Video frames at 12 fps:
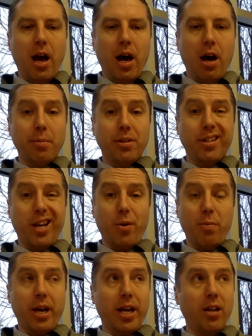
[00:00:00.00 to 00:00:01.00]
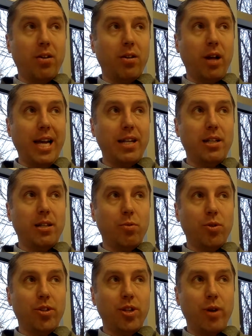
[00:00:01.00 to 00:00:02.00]
Um, tonight we might get a little ice.
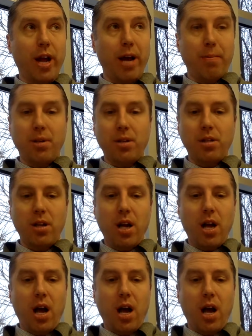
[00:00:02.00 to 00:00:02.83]
We'll see what happens.